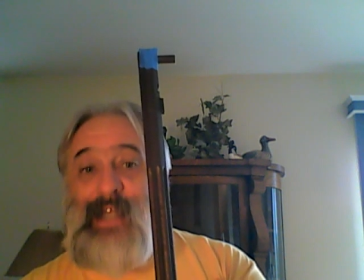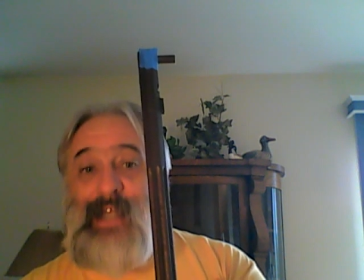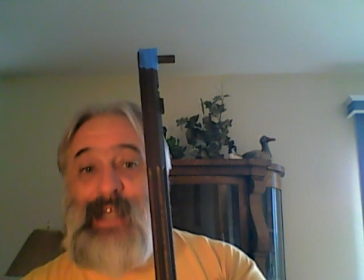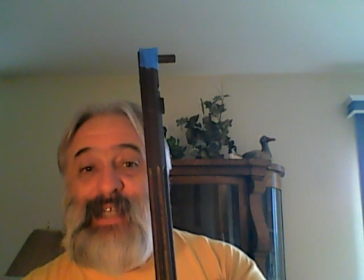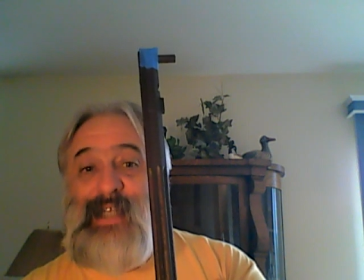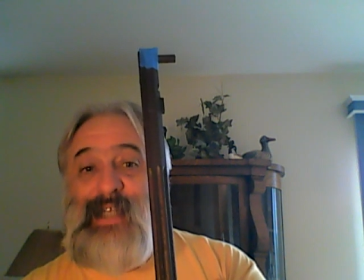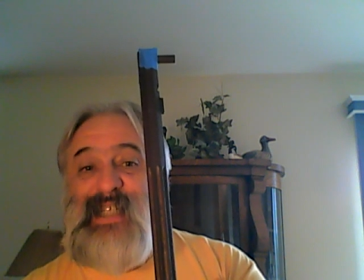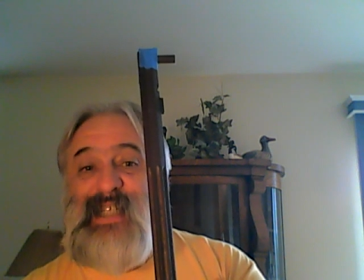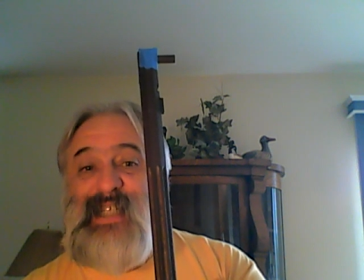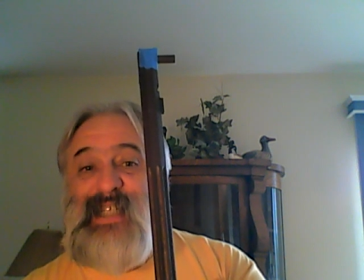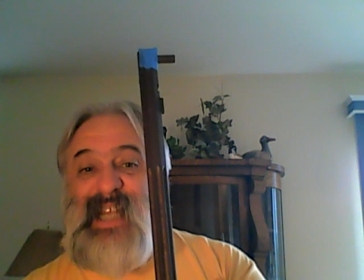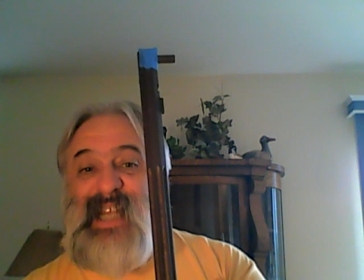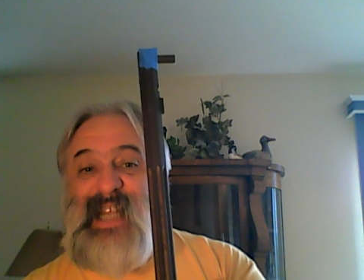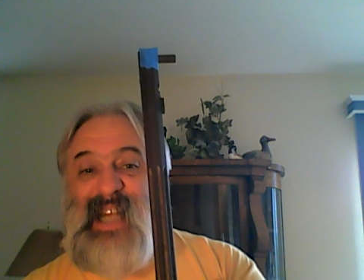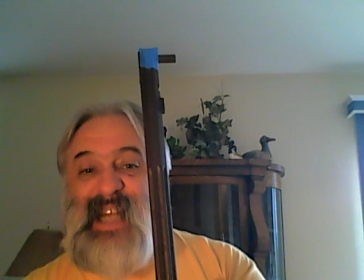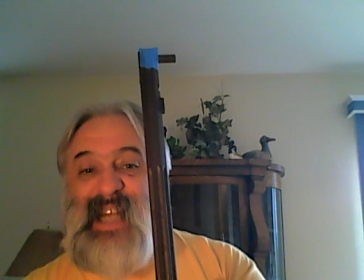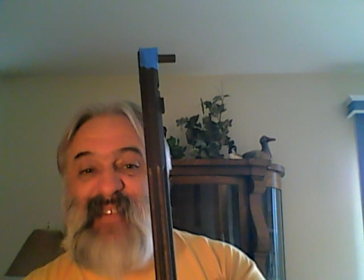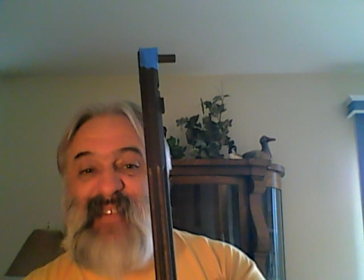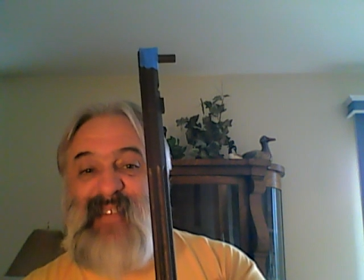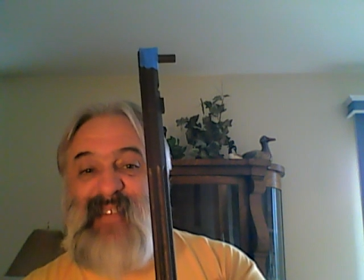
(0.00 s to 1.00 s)
This is
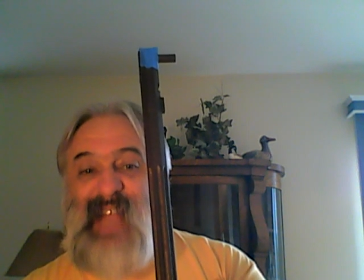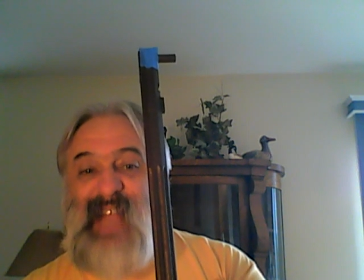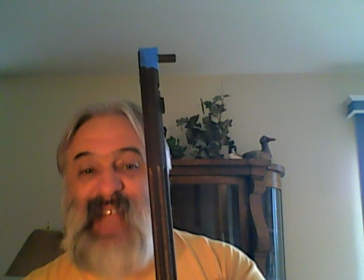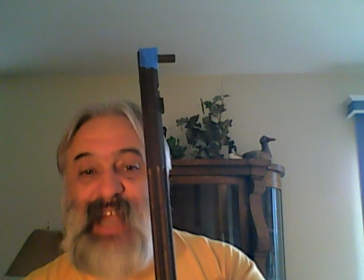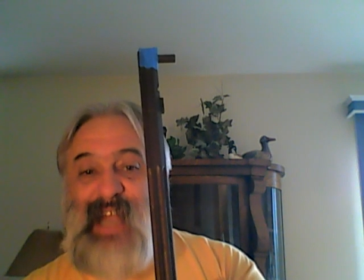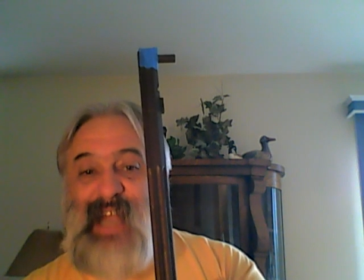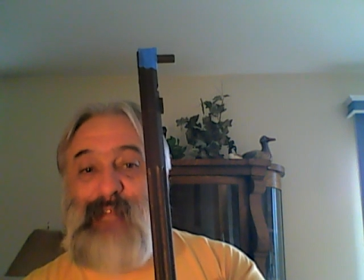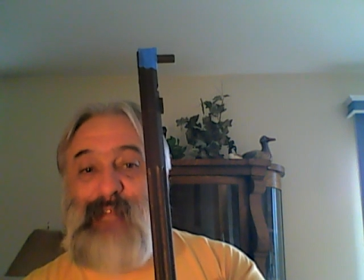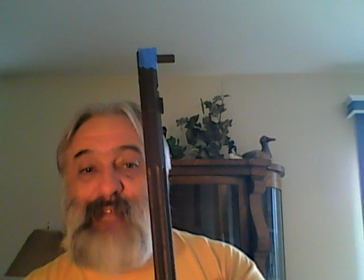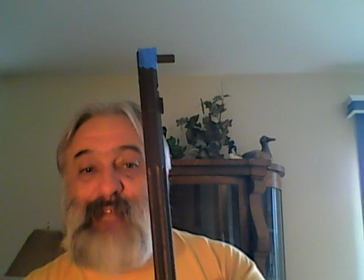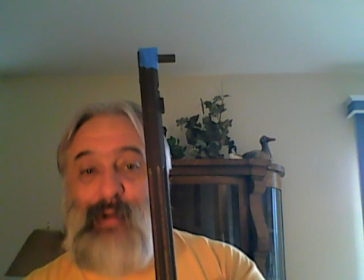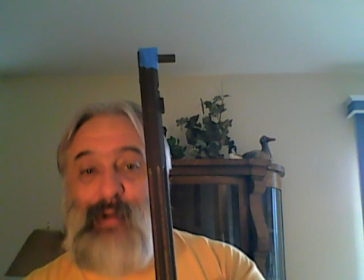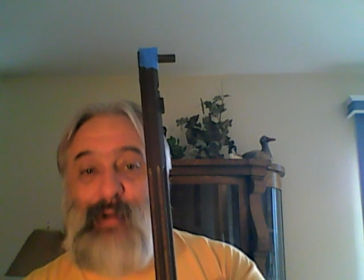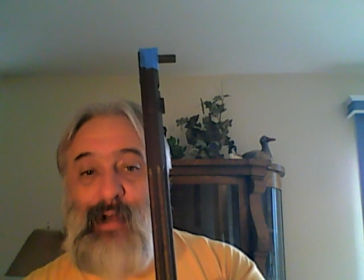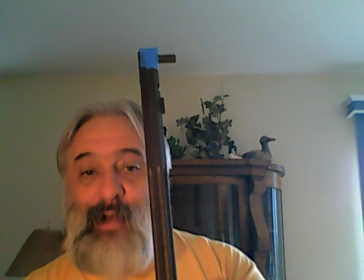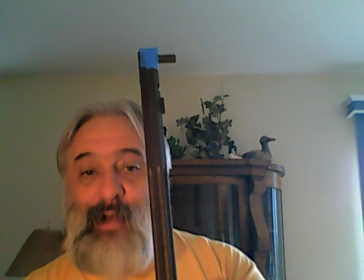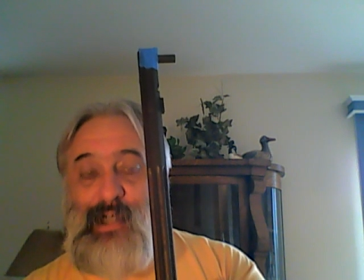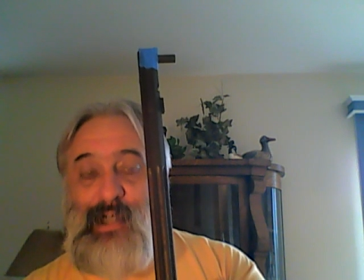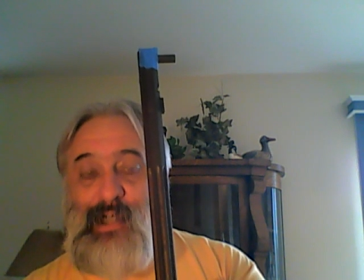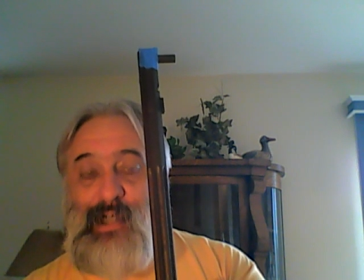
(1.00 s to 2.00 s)
a left-handed
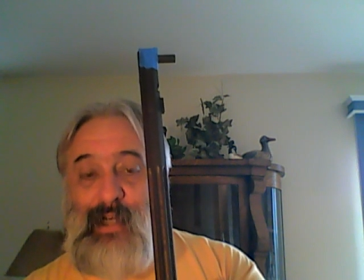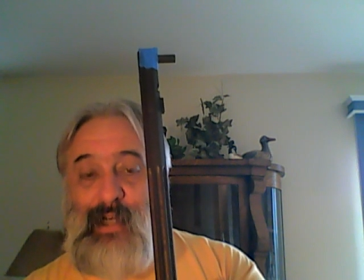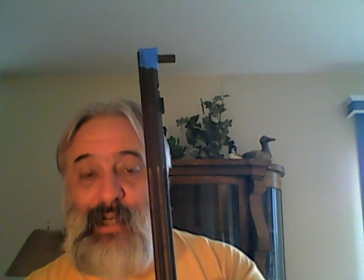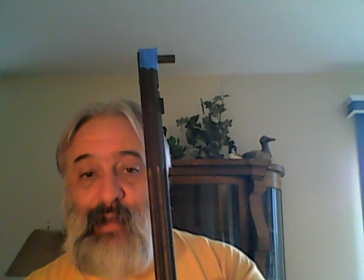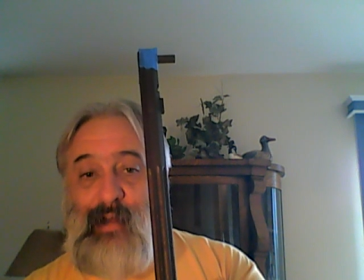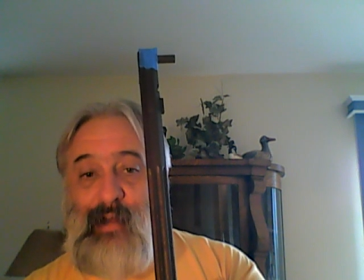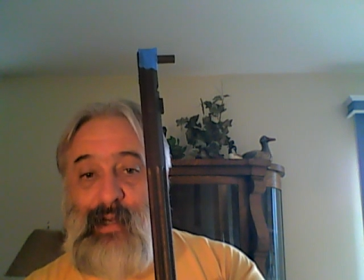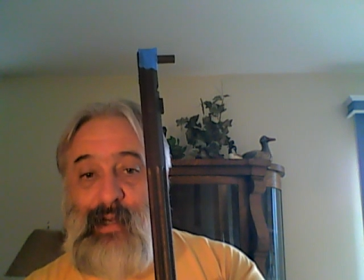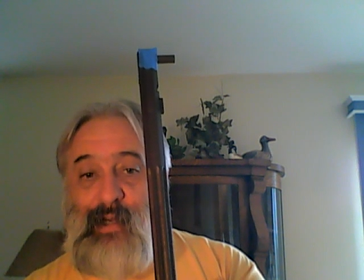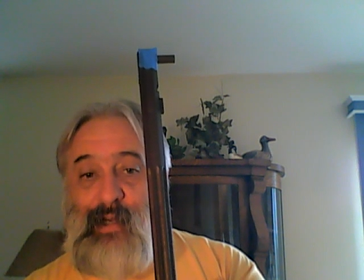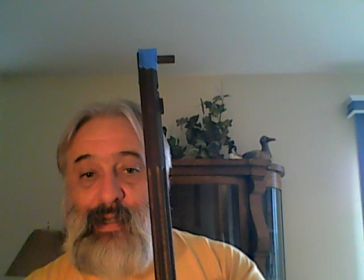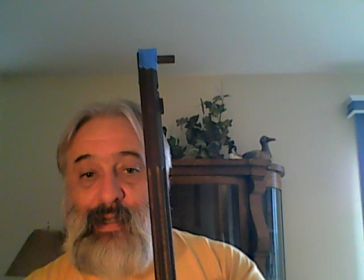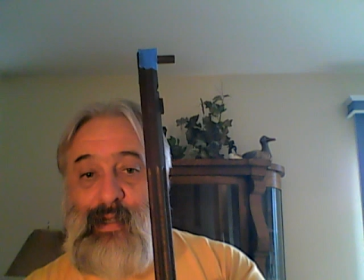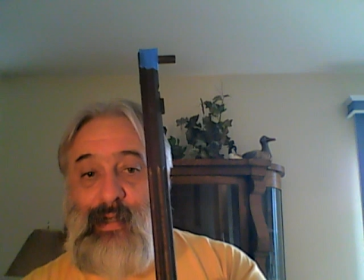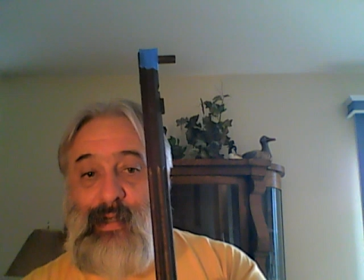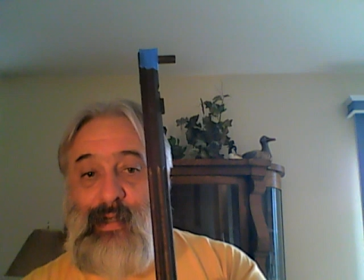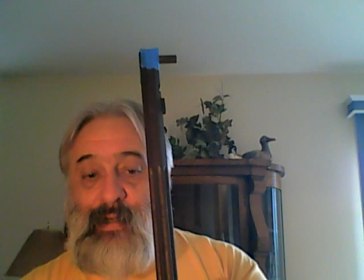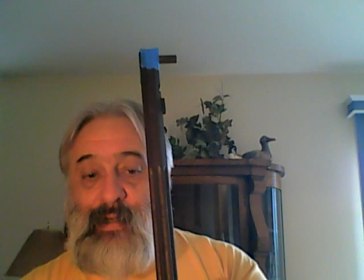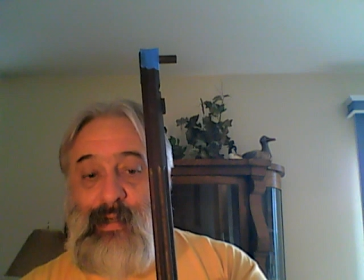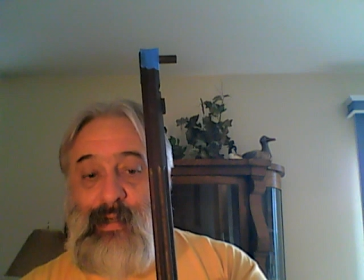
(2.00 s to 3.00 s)
percussion gun.
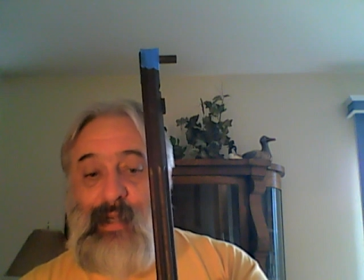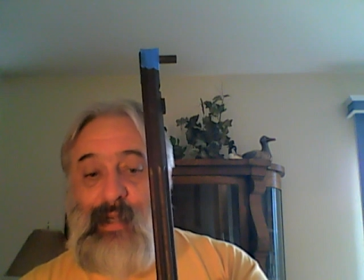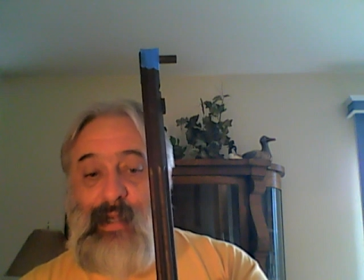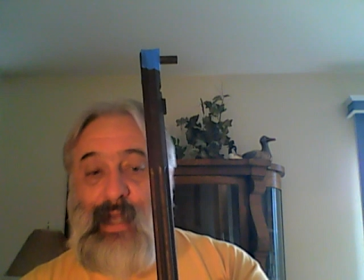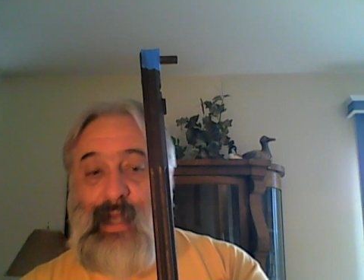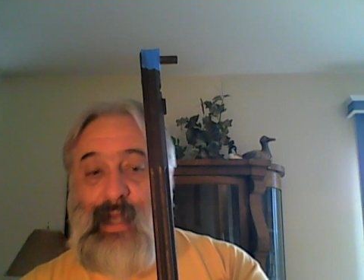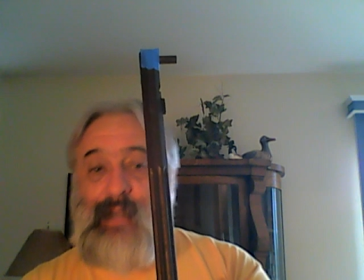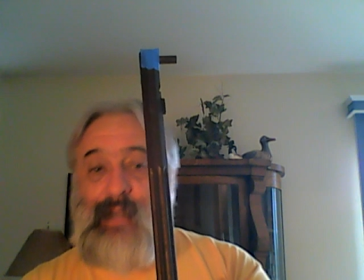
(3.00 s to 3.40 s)
Hey,